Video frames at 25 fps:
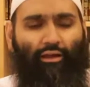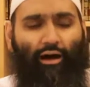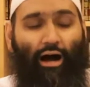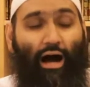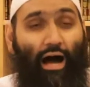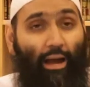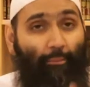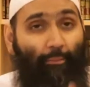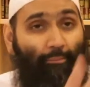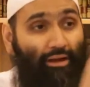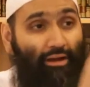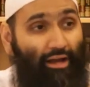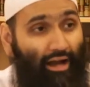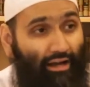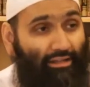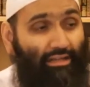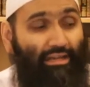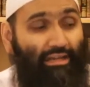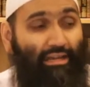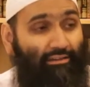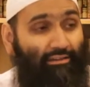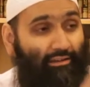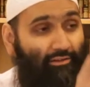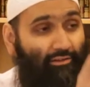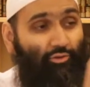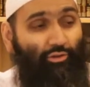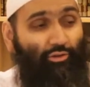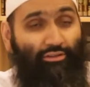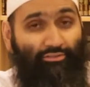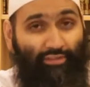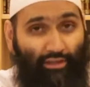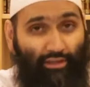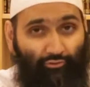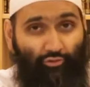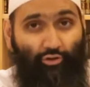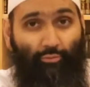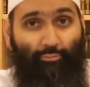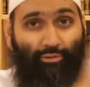I'm cutting it. Is
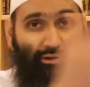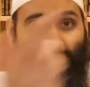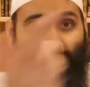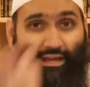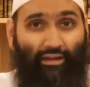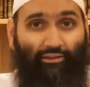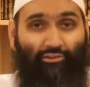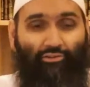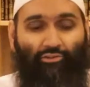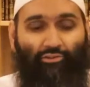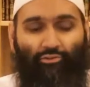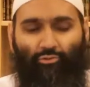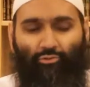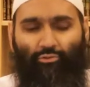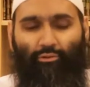that going to protect you?